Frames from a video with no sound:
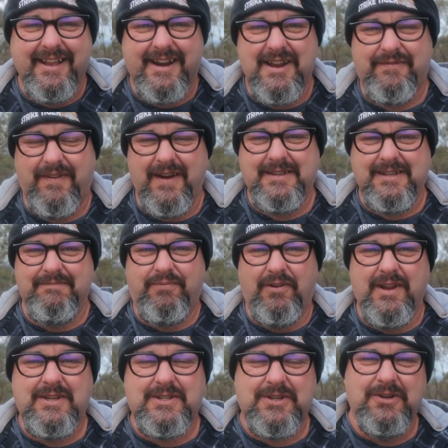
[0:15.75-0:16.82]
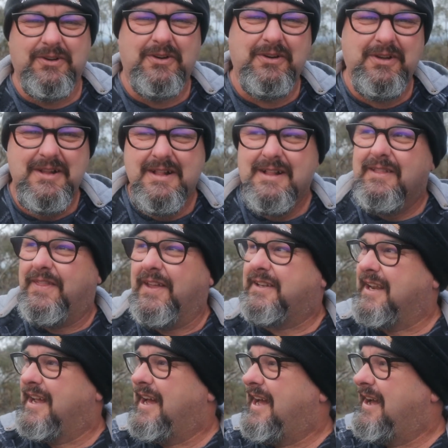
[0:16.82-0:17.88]
G'day, folks. I'm pretty sure
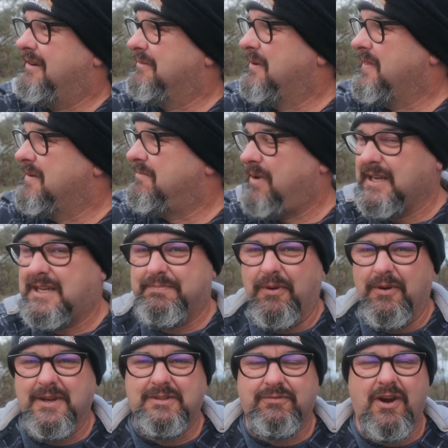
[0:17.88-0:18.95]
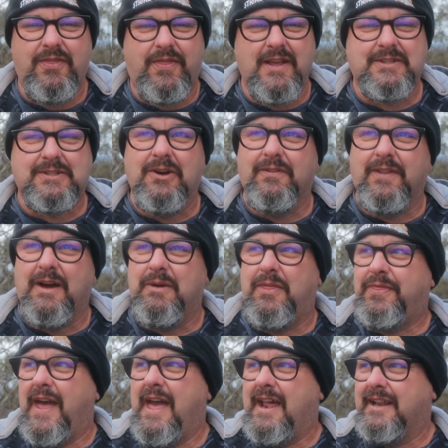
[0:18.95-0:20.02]
that when the Beach Boys wrote that song,
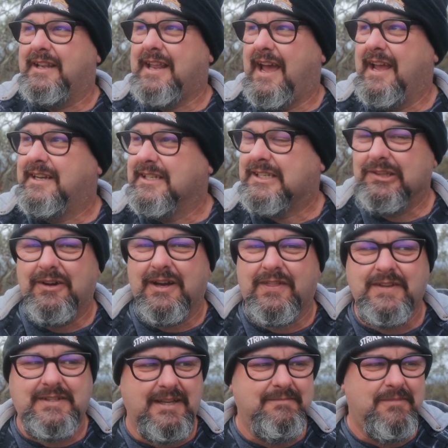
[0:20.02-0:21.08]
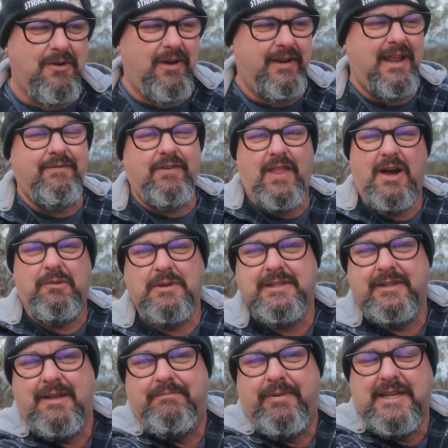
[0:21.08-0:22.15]
they had a day just like this in mind. Even though it
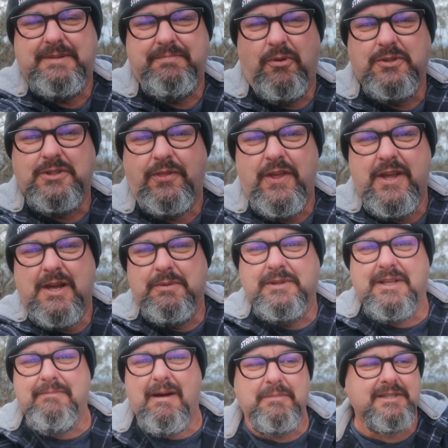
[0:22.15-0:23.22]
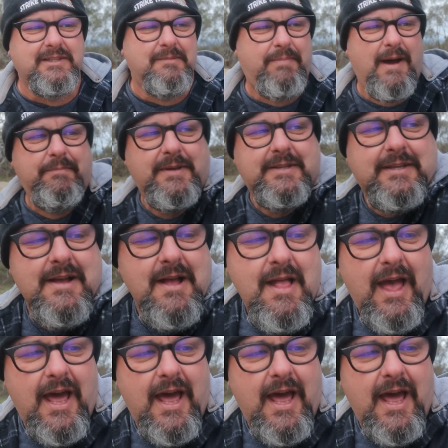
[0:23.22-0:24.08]
wasn't the Beach Boys, I think it was the Mamas and the Papas.